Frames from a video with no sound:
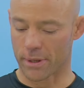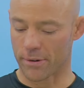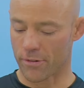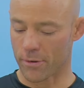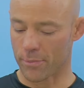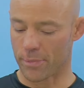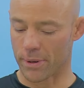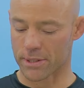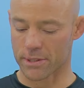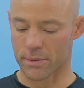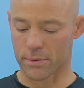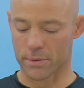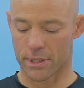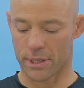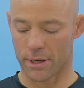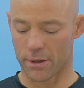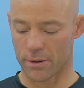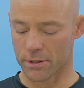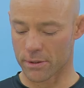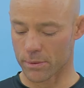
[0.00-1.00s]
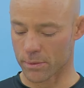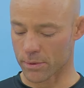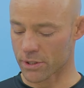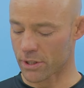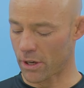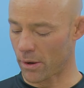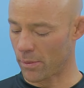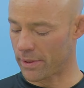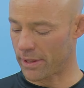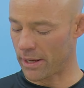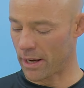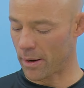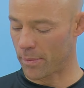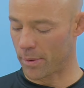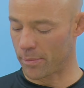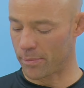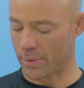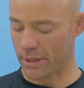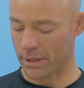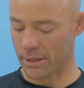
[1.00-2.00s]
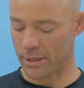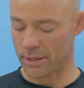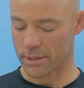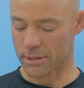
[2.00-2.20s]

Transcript: different pistols here, so we'll start with the M&P.